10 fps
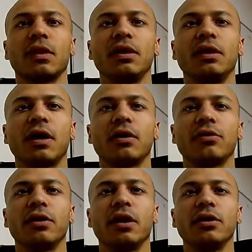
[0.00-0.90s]

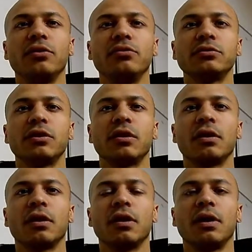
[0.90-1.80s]
eCollar that I use.
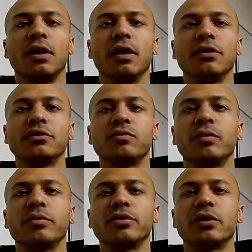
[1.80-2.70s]
This one
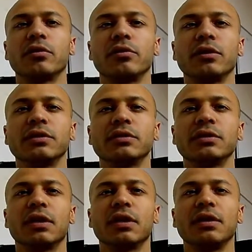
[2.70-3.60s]
in particular is
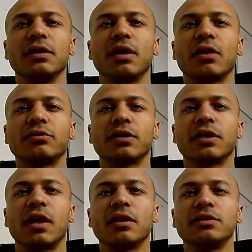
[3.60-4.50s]
eCollar
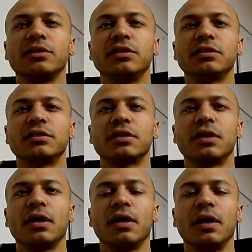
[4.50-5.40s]
Technologies,
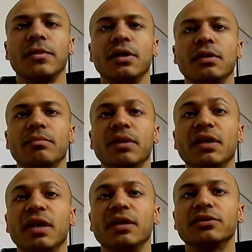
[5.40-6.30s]
the
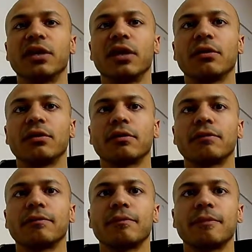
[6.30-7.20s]
Mini Educator.
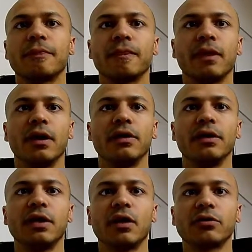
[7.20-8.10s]
The
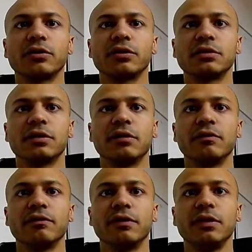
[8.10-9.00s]
eCollar consists of
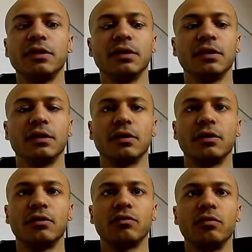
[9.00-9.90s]
the
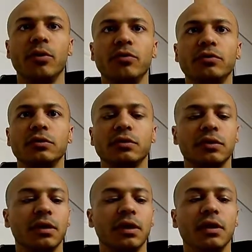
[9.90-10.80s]
remote
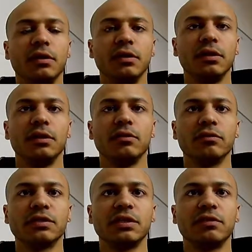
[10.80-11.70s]
and the
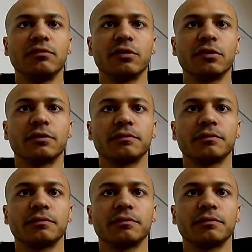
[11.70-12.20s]
receiver.